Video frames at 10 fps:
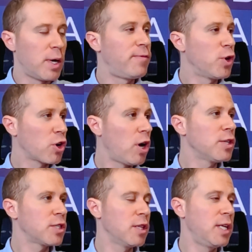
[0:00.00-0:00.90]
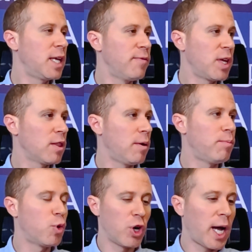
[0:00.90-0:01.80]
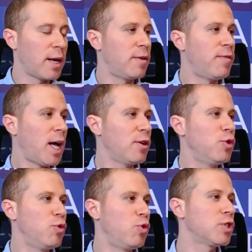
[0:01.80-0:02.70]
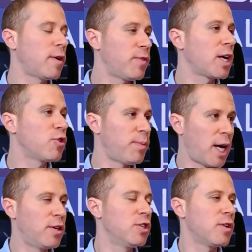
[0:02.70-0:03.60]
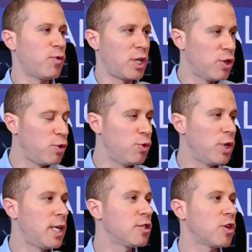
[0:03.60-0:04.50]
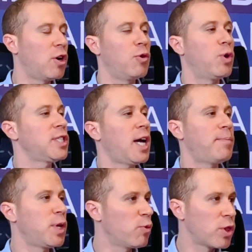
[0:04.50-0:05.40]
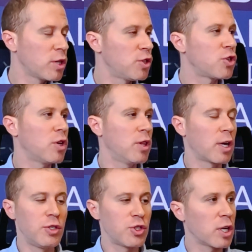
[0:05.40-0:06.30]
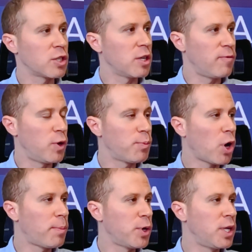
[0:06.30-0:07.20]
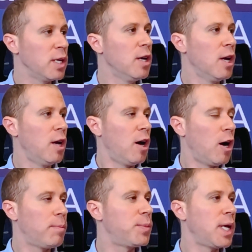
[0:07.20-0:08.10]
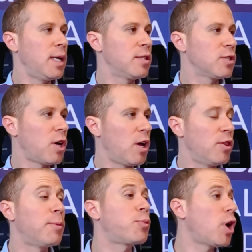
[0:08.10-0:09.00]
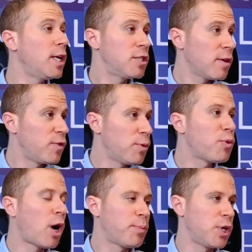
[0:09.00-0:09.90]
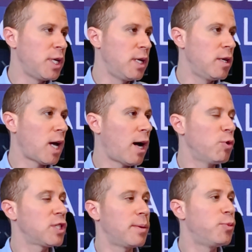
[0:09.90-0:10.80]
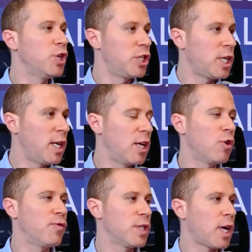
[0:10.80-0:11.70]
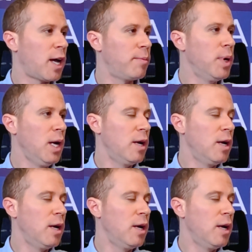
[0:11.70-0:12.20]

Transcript: But if you're constantly giving them more added value, stuff like reminders of when your due dates are, what's happening with the construction of your property, updates on the price of your property, how it's appreciating over time,